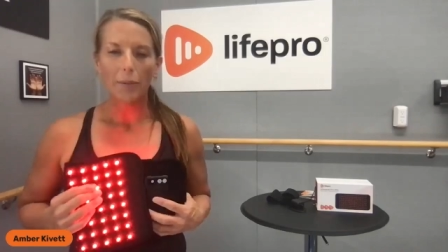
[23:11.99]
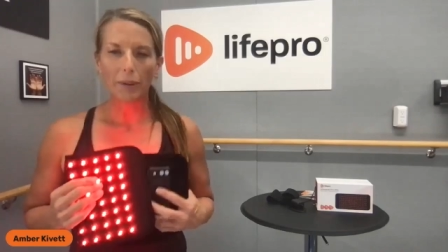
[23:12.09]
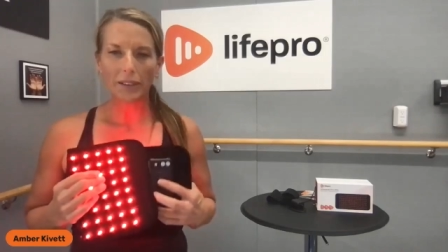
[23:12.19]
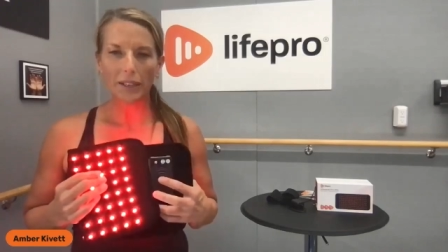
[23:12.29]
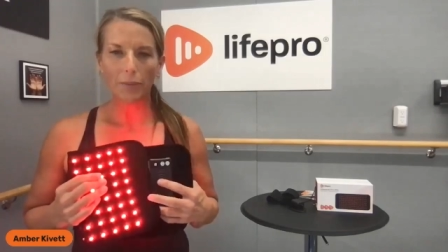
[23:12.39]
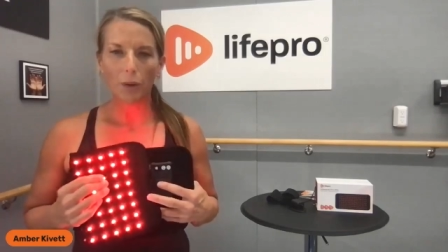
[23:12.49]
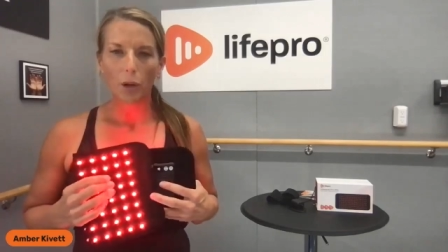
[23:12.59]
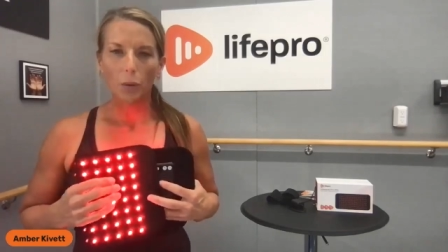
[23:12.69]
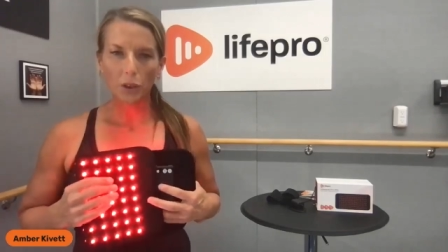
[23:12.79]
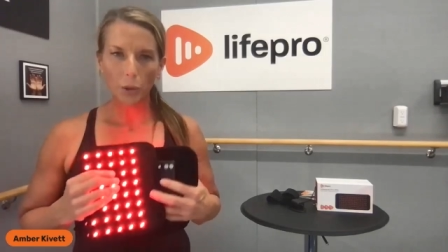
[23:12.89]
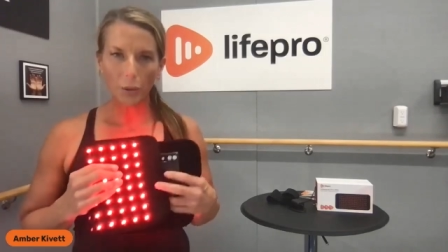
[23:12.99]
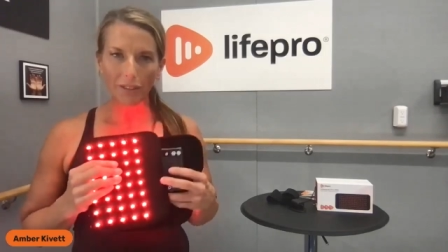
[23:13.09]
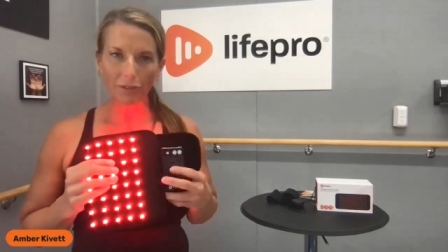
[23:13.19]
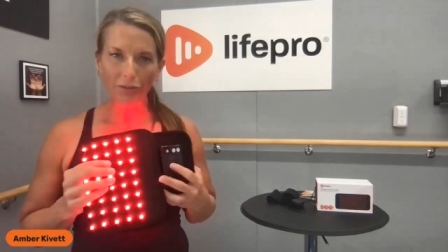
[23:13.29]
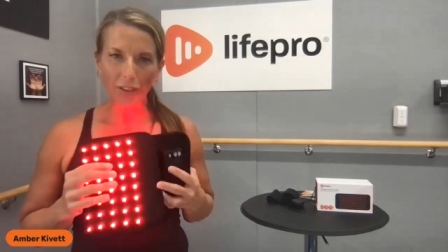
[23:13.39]
But we're so
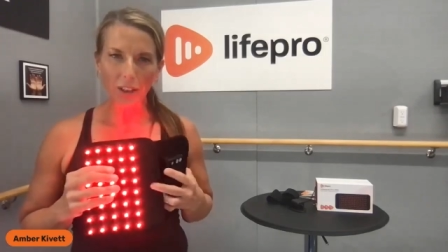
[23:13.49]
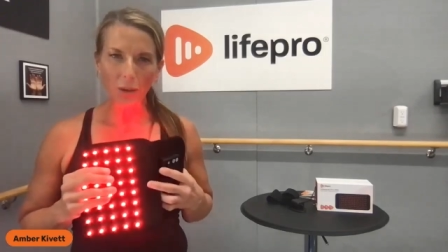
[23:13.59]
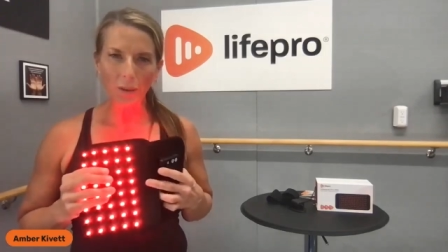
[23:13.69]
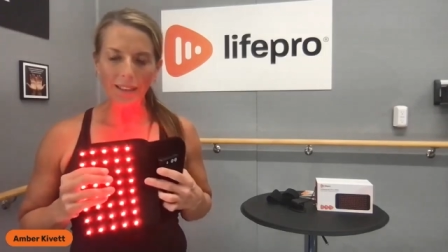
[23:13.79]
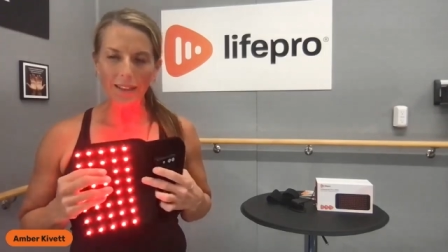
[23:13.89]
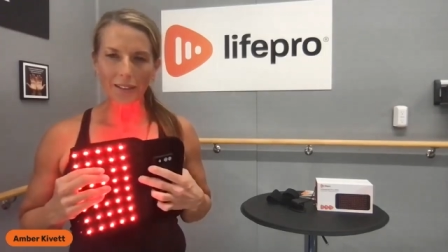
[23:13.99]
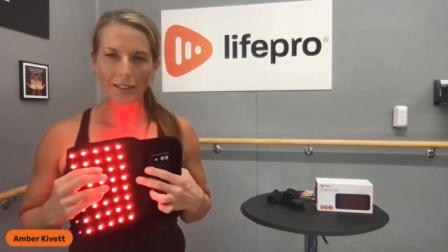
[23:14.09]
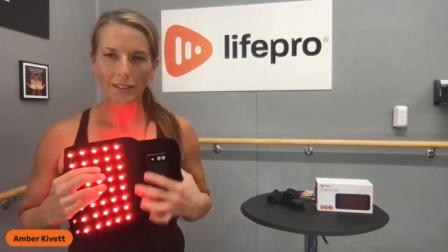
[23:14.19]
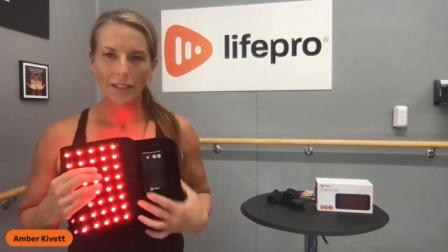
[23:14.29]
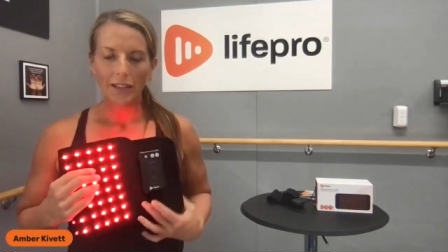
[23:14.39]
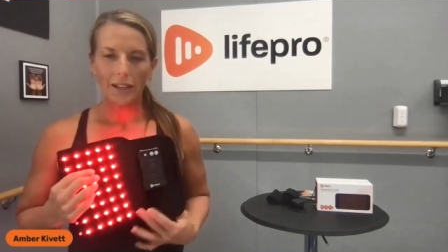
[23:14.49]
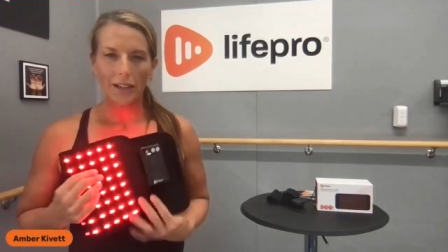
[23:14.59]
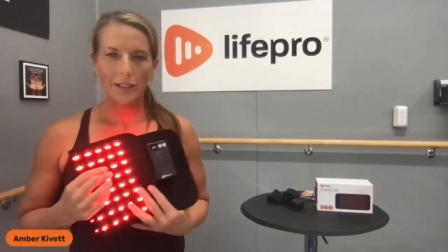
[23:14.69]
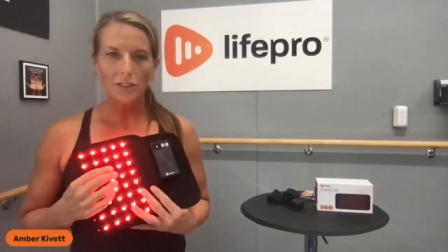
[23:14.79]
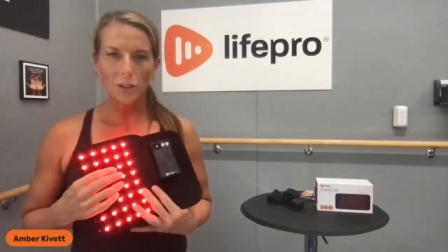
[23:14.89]
grateful for you, and
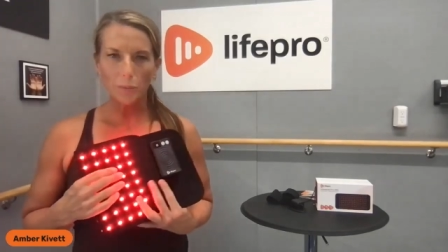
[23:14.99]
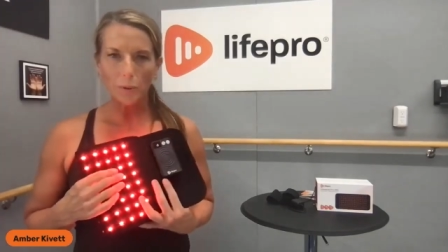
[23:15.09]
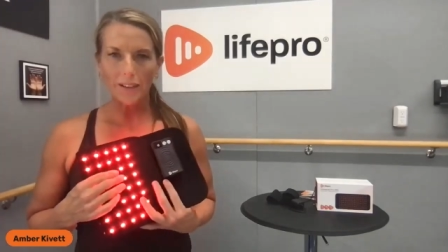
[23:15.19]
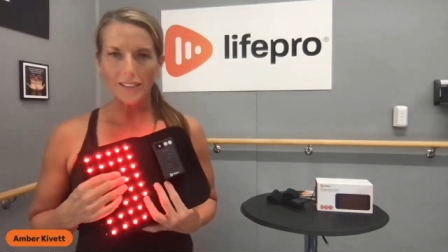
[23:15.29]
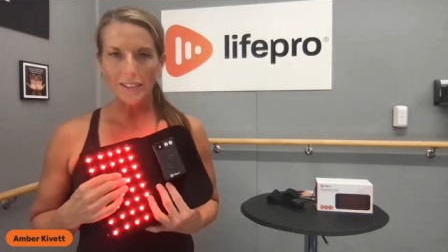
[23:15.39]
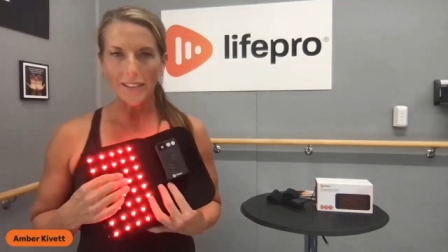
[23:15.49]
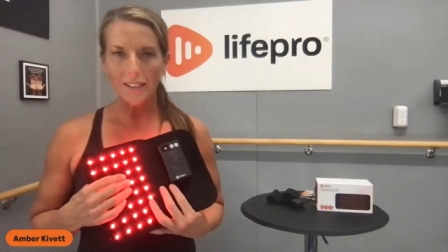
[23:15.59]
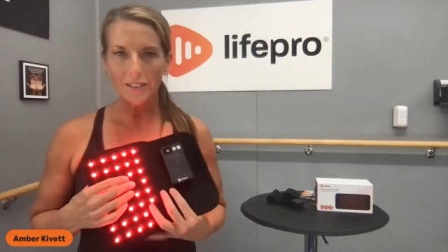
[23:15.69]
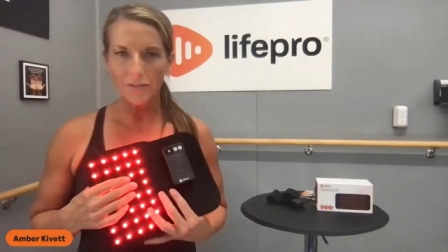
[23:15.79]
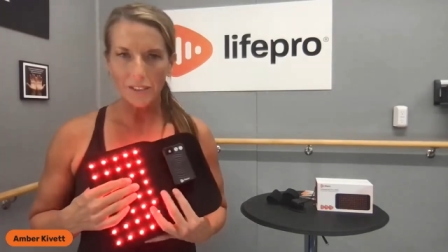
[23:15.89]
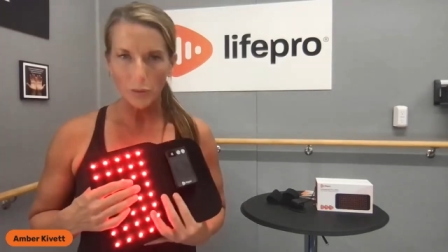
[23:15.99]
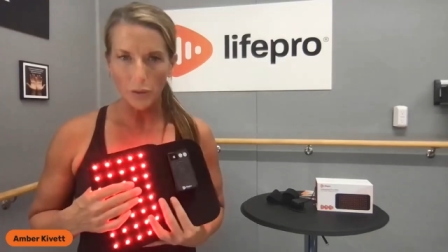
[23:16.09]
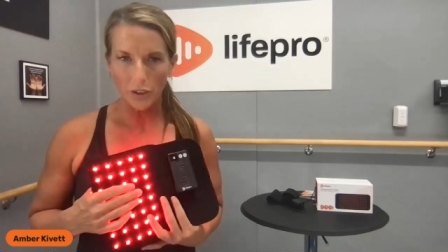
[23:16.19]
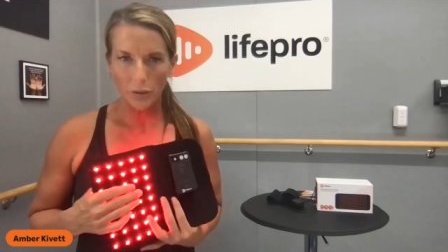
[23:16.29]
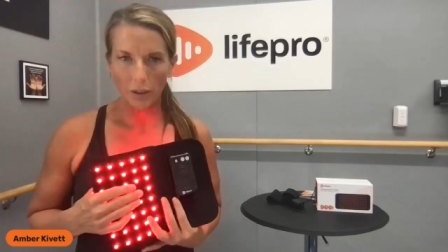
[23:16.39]
super excited to visit
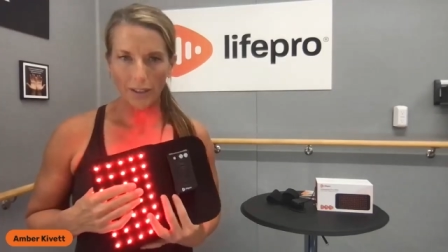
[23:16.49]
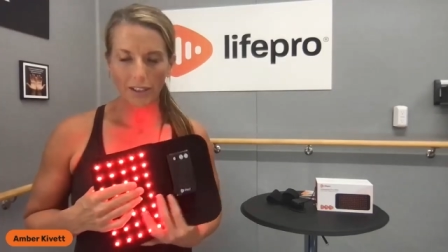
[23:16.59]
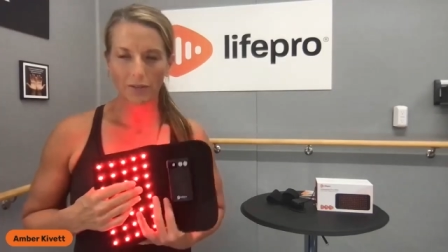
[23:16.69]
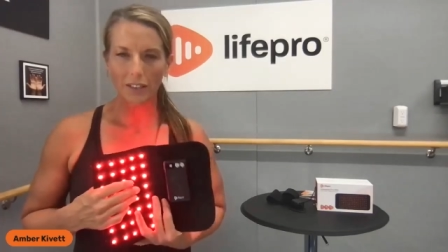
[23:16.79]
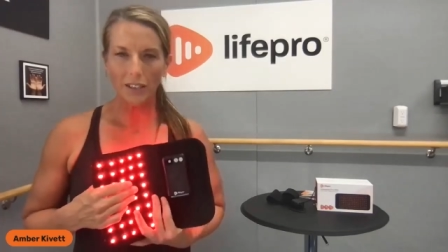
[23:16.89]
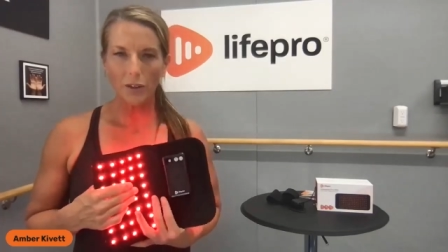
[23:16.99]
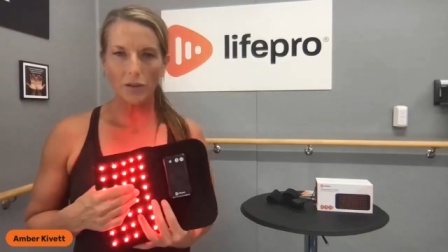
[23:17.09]
with you in our next video.